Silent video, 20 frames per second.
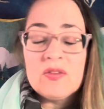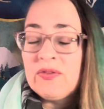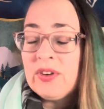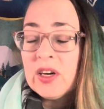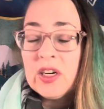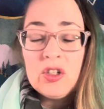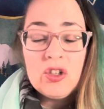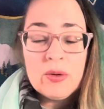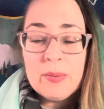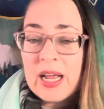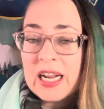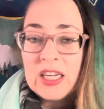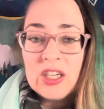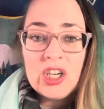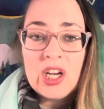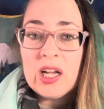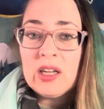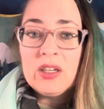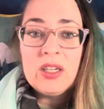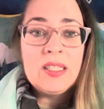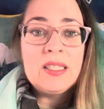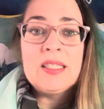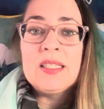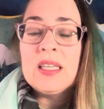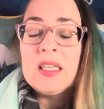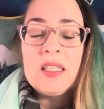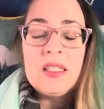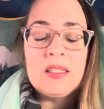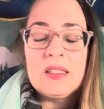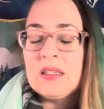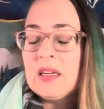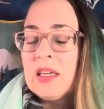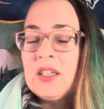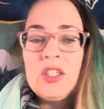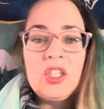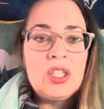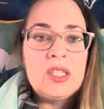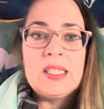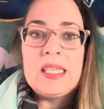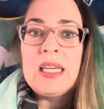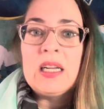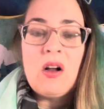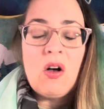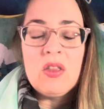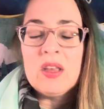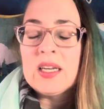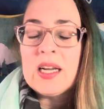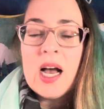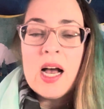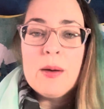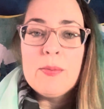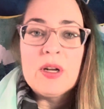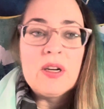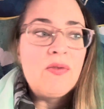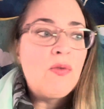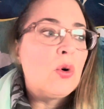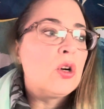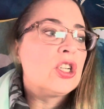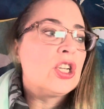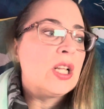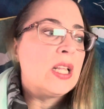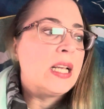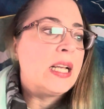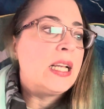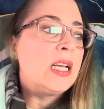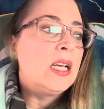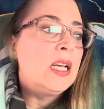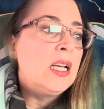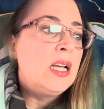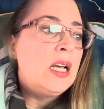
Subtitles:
very traumatic childhoods. I just see it all the time, unfortunately.